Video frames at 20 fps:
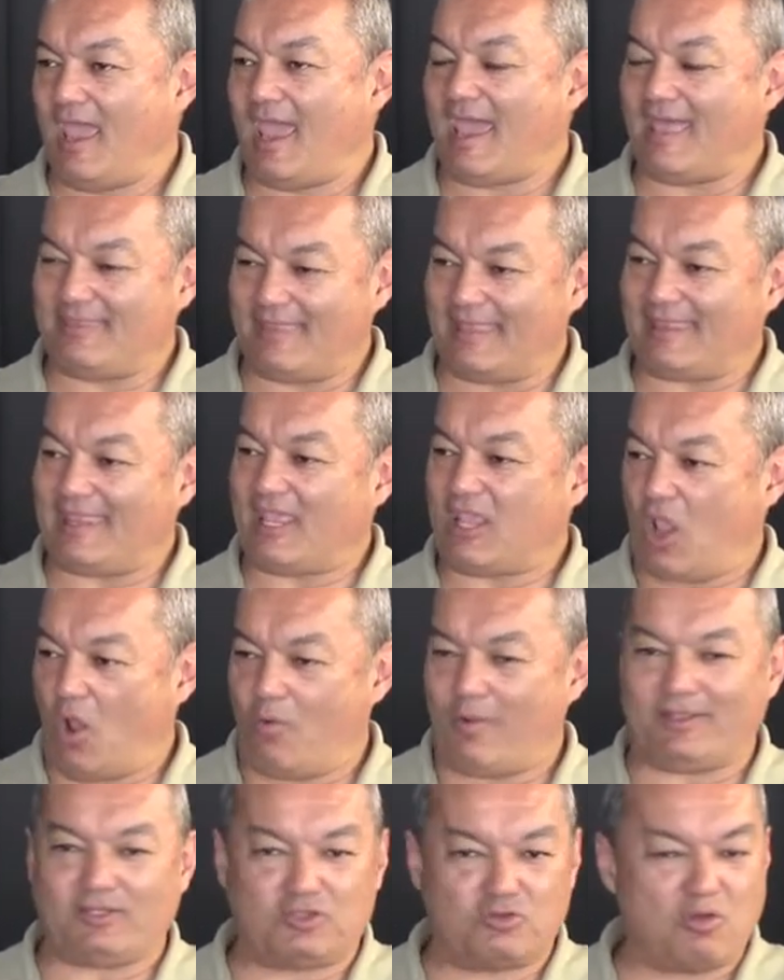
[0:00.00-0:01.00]
And then they
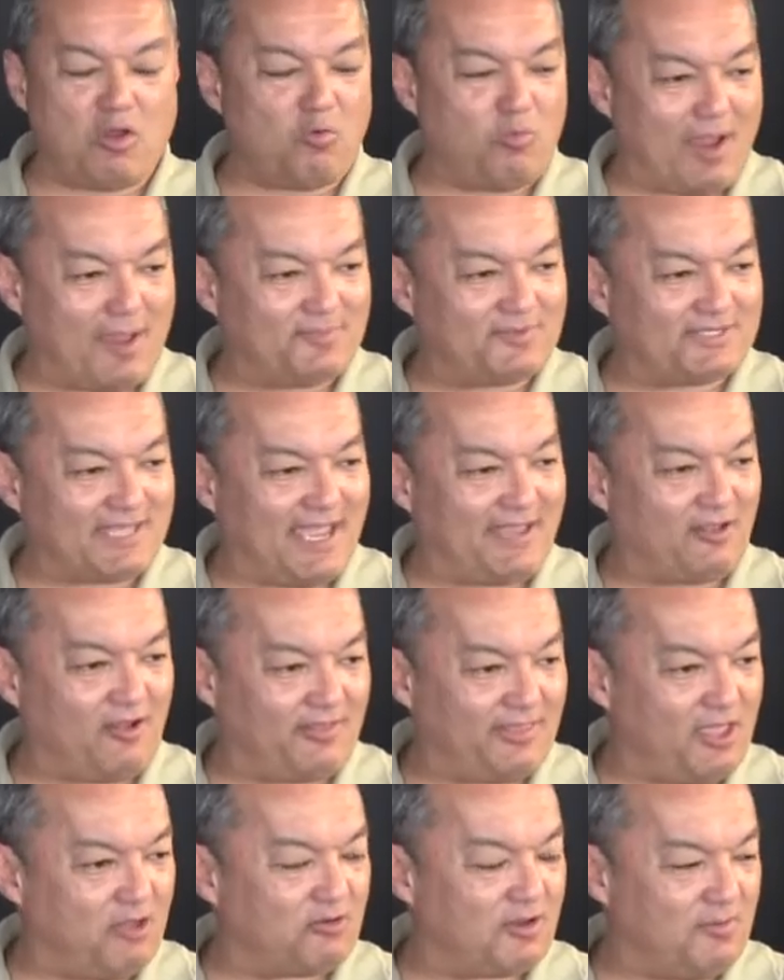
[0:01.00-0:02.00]
go into a website on
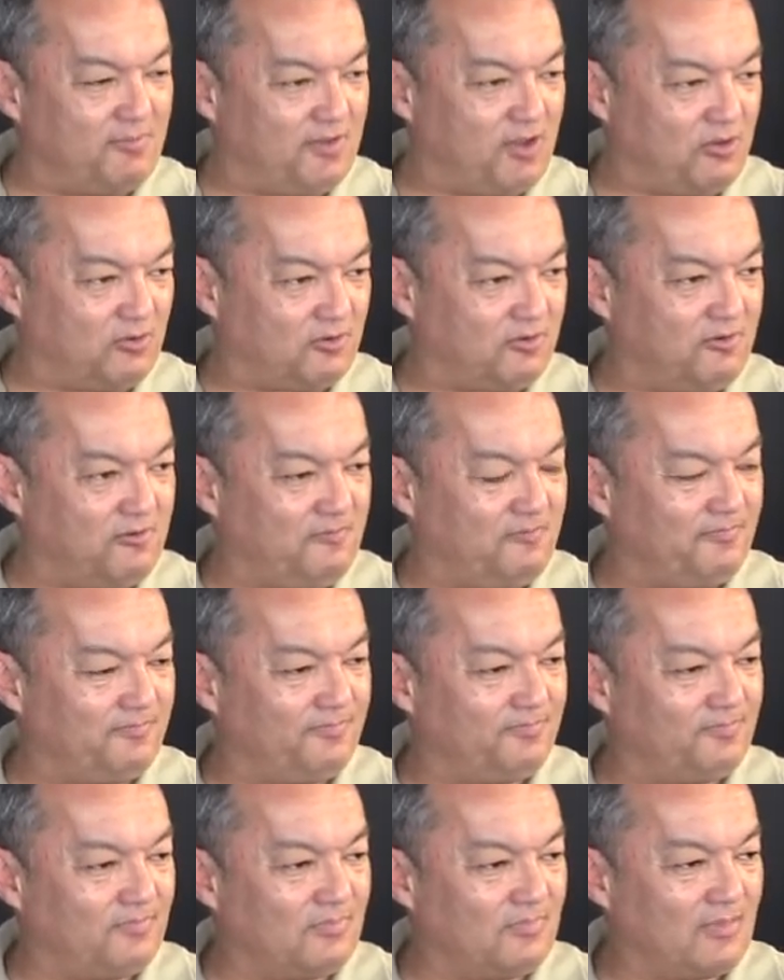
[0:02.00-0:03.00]
their computer,
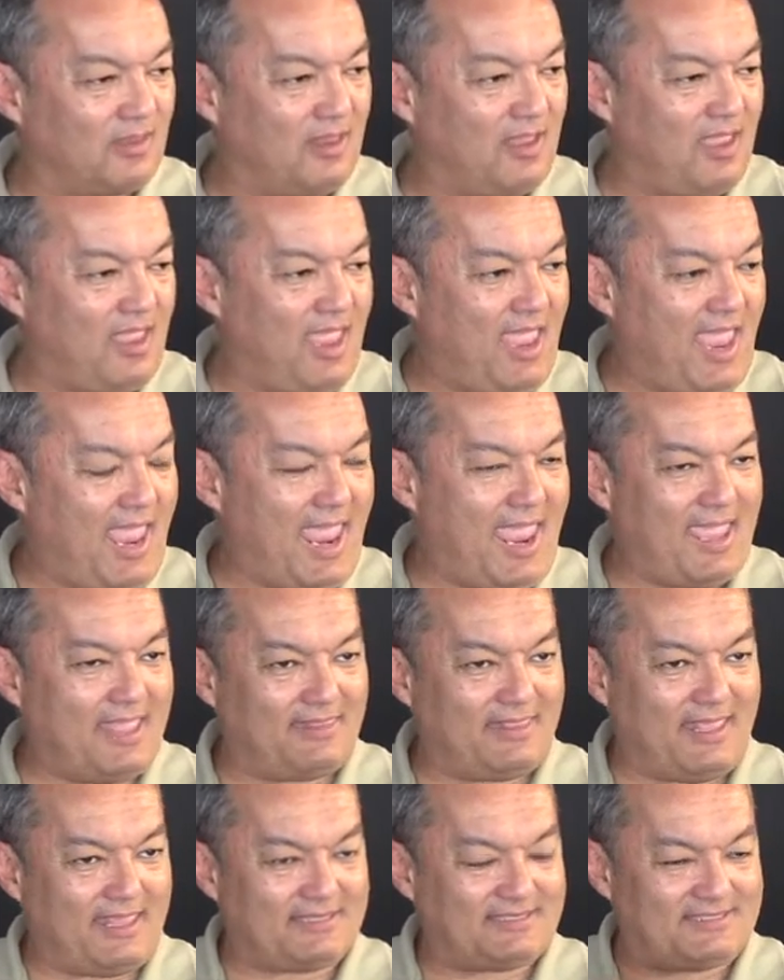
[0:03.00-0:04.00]

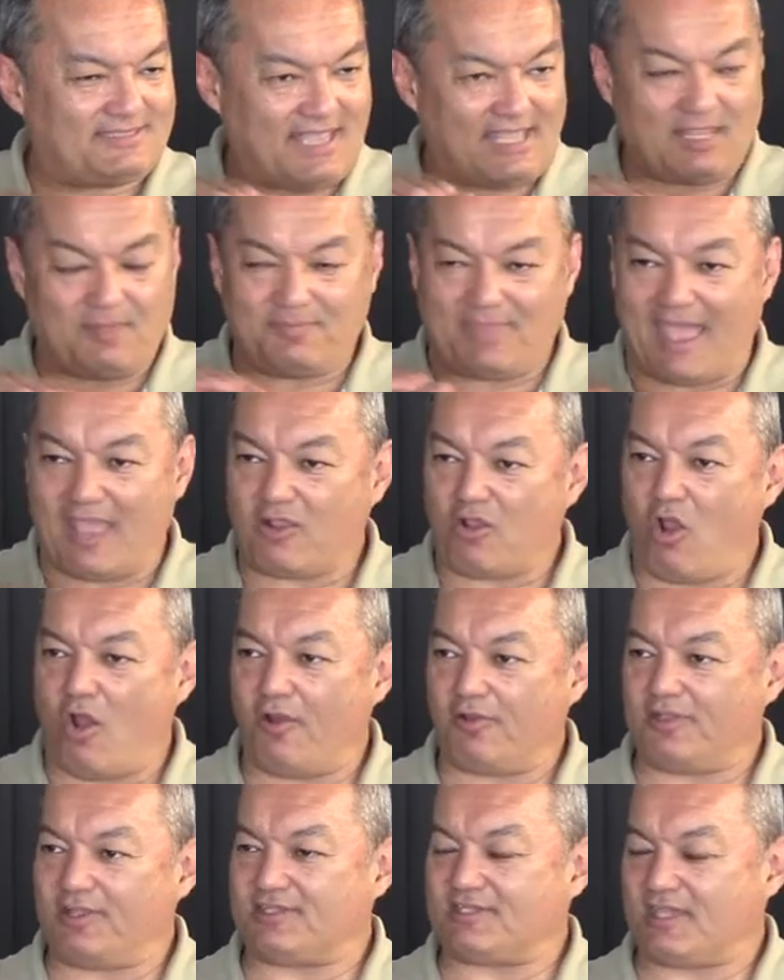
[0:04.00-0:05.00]
and they set up that
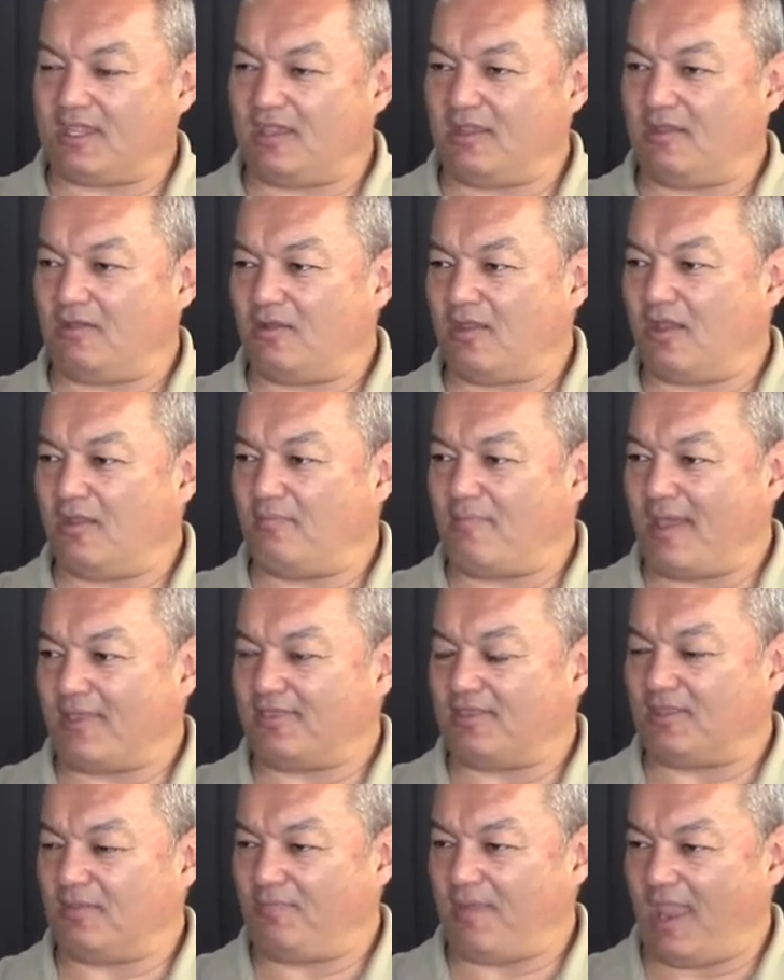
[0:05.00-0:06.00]
card as a
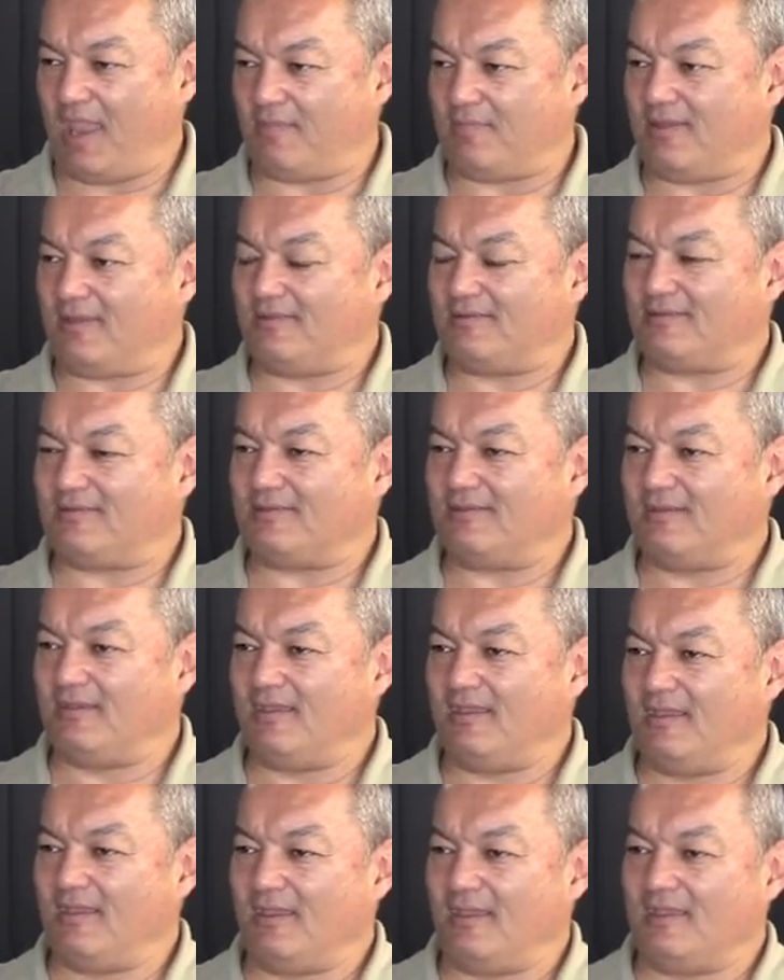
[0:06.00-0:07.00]
method of payment,
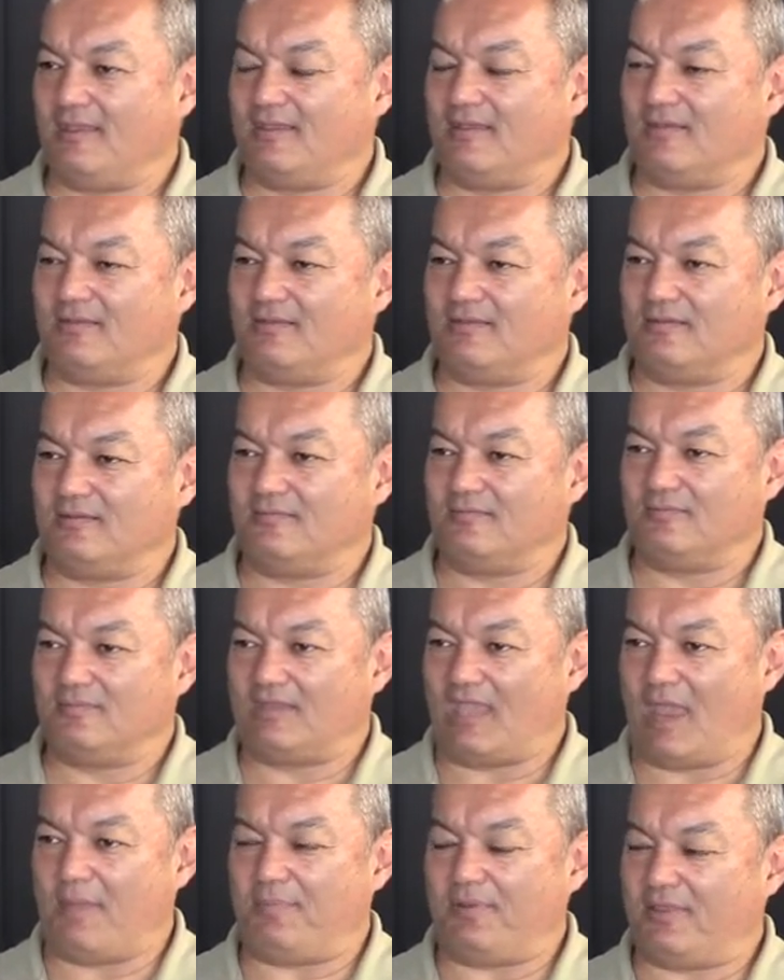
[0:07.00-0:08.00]

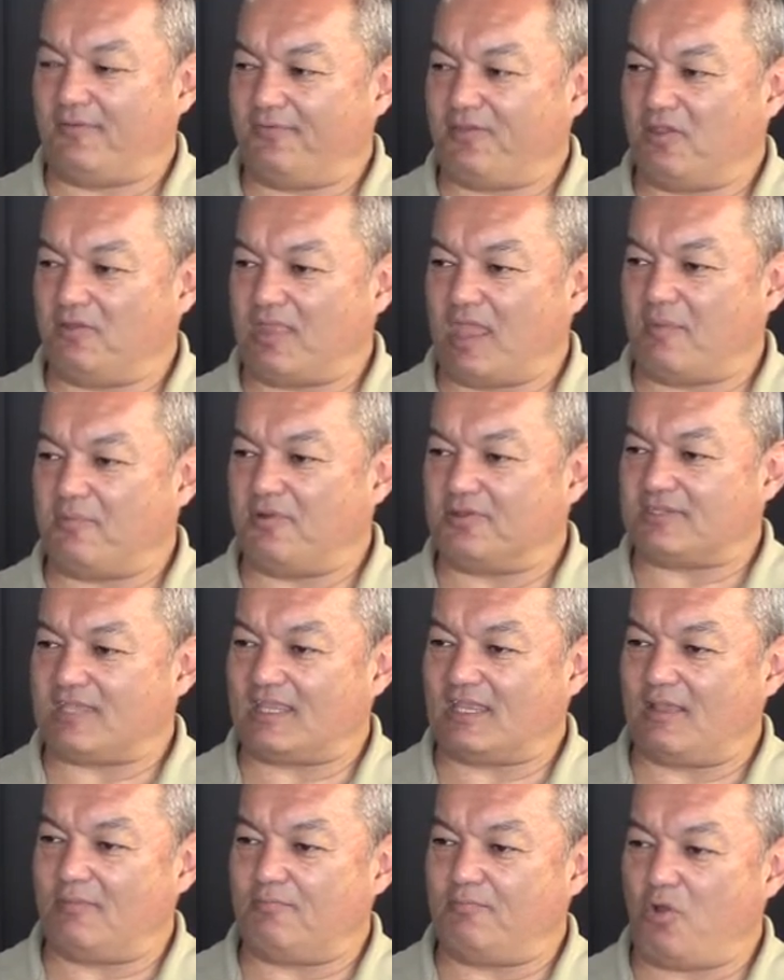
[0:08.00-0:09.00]
type in a few numbers,
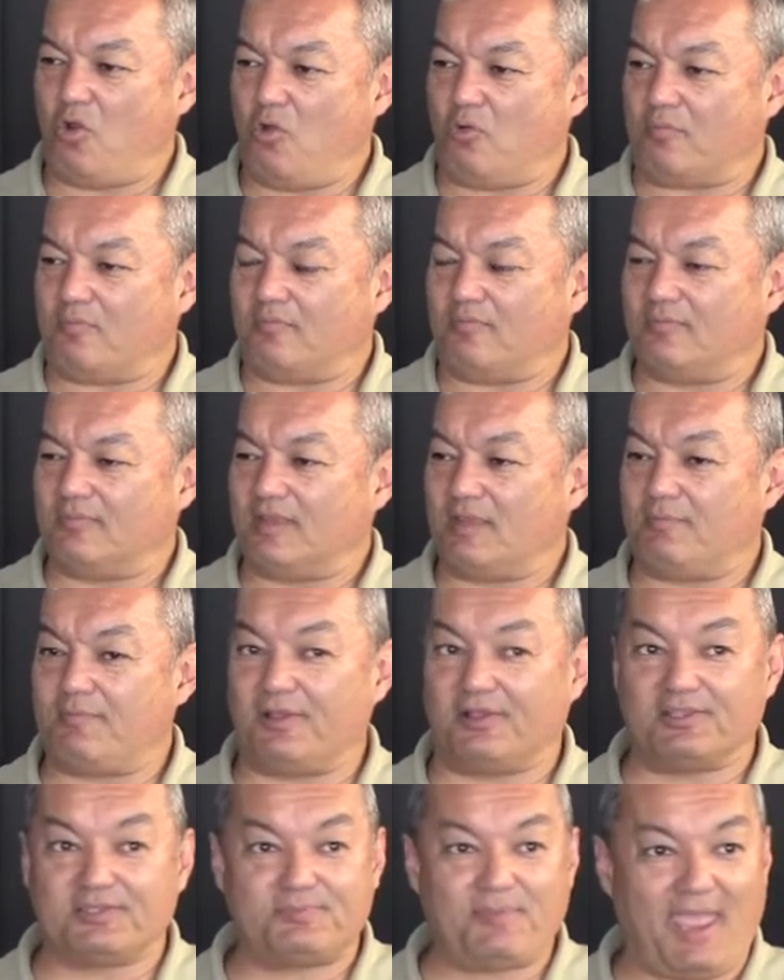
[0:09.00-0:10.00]
and then boom, the
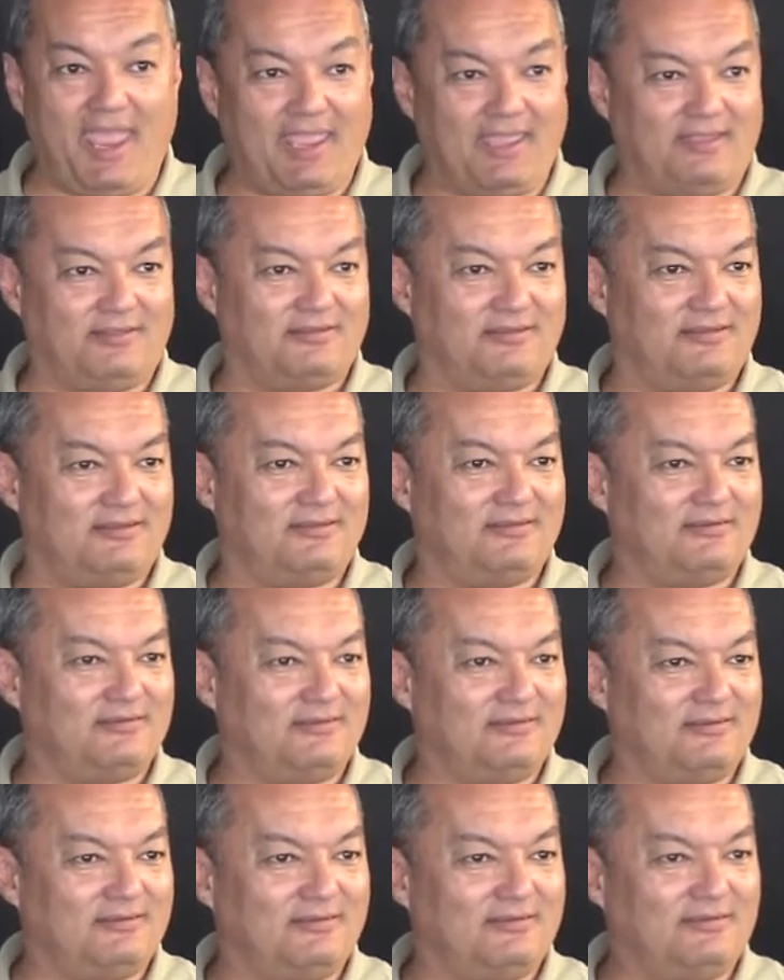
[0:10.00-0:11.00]
bill's paid.
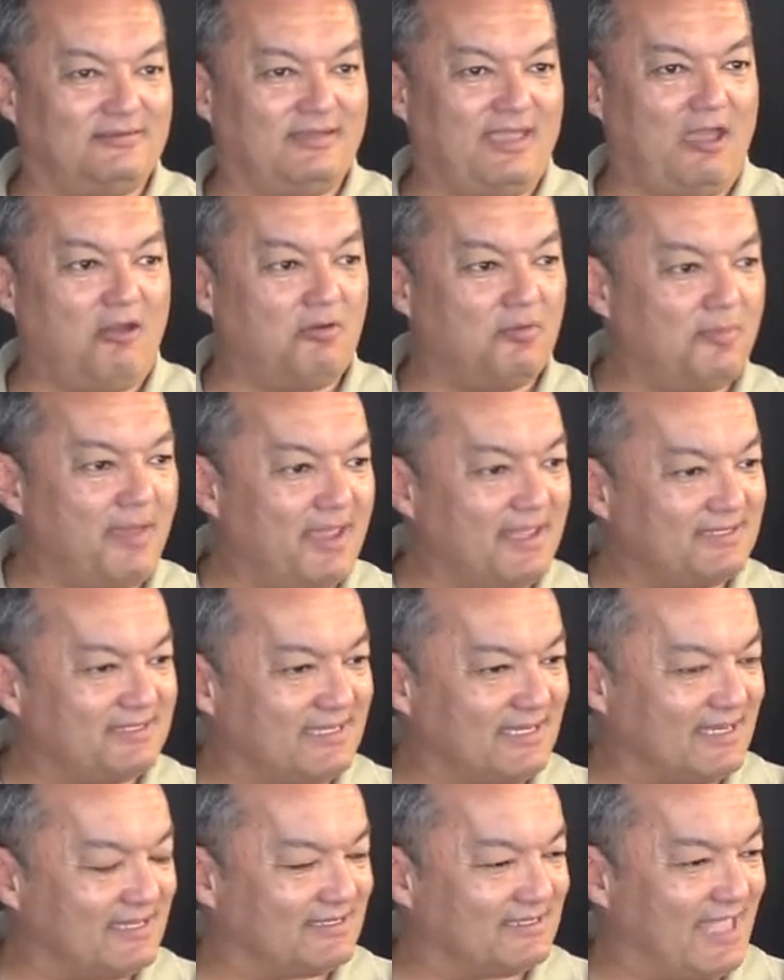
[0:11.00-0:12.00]
How
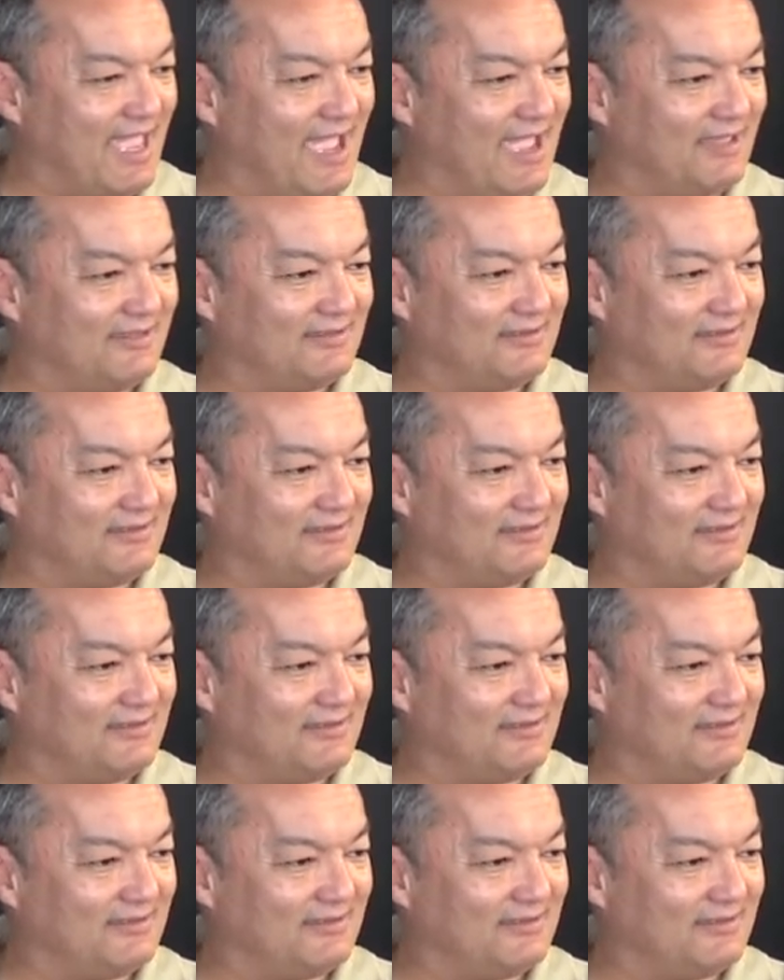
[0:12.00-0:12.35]
amazing is that?